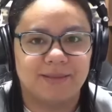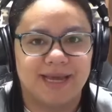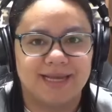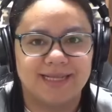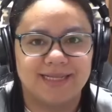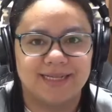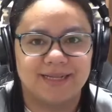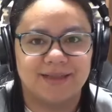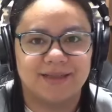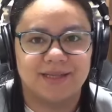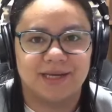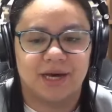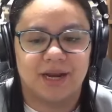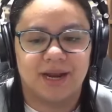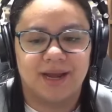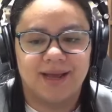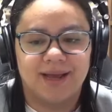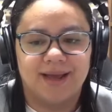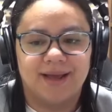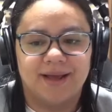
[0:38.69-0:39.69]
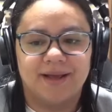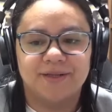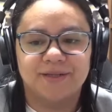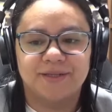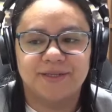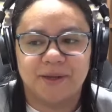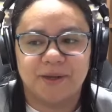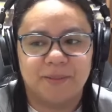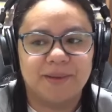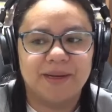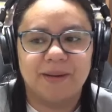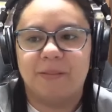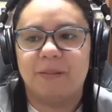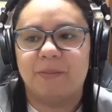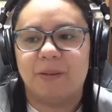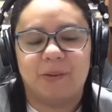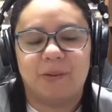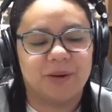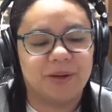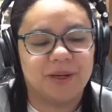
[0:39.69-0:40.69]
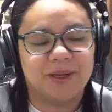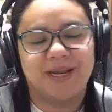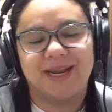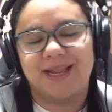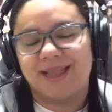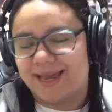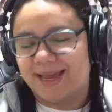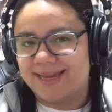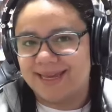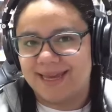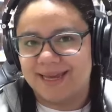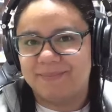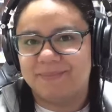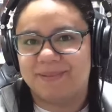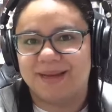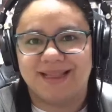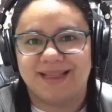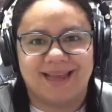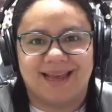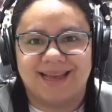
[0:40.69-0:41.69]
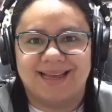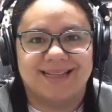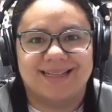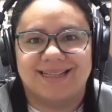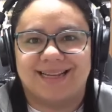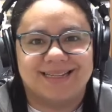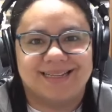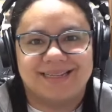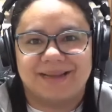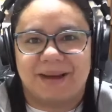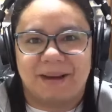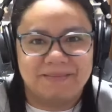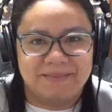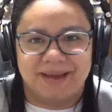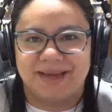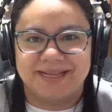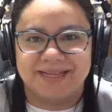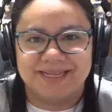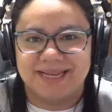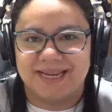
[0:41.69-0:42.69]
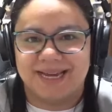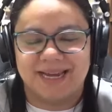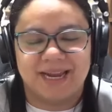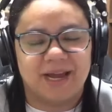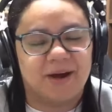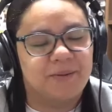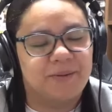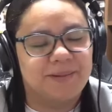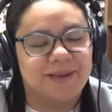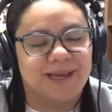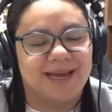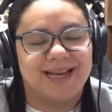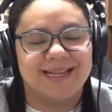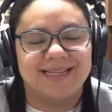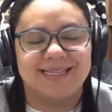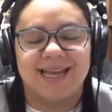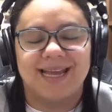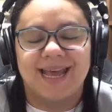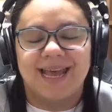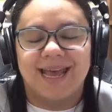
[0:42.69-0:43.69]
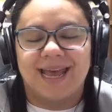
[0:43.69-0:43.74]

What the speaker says: I didn't thought so many people were gonna like it, but like, that's amazing, and I hope you guys